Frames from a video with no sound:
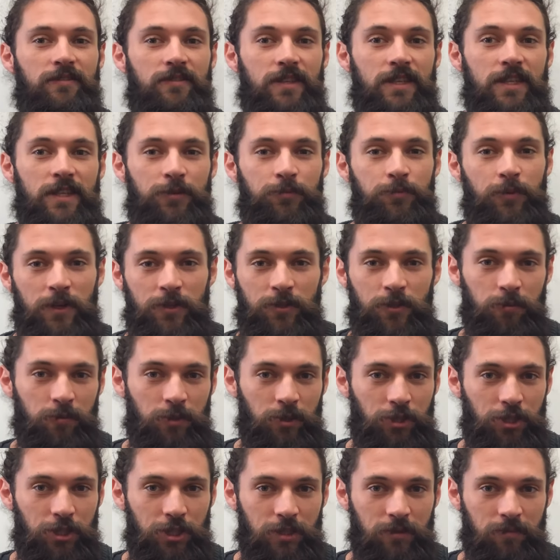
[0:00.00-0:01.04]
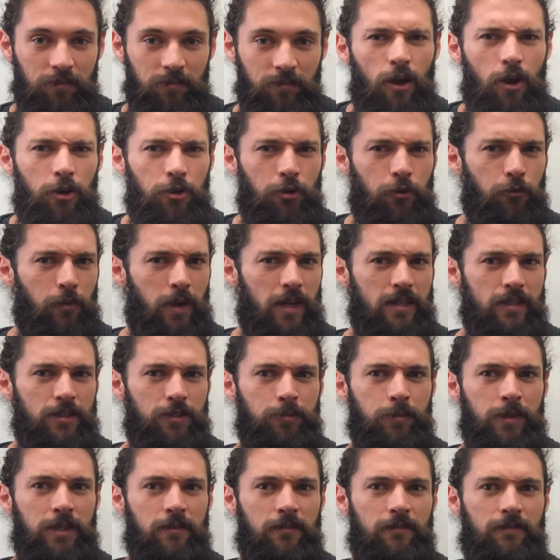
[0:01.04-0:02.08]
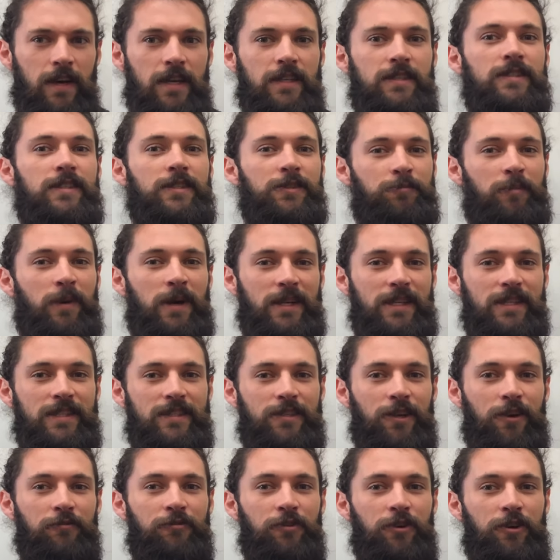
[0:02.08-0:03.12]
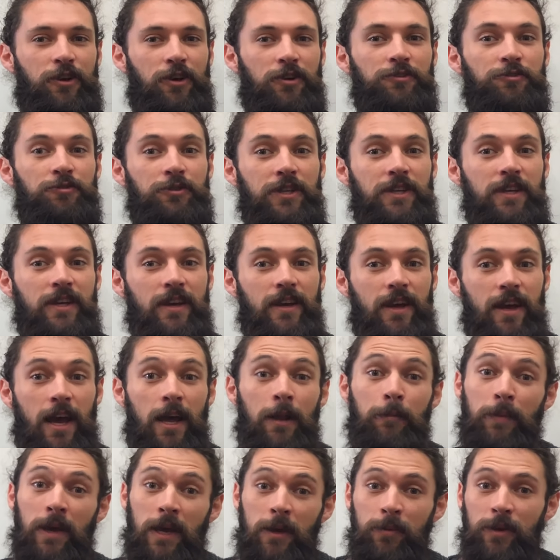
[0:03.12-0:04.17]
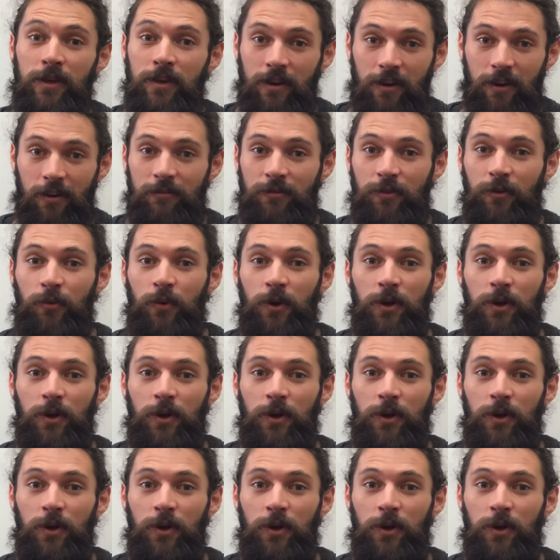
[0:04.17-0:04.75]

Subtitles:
of the espresso machine. Are you ready to be the fastest barista of your country and maybe of the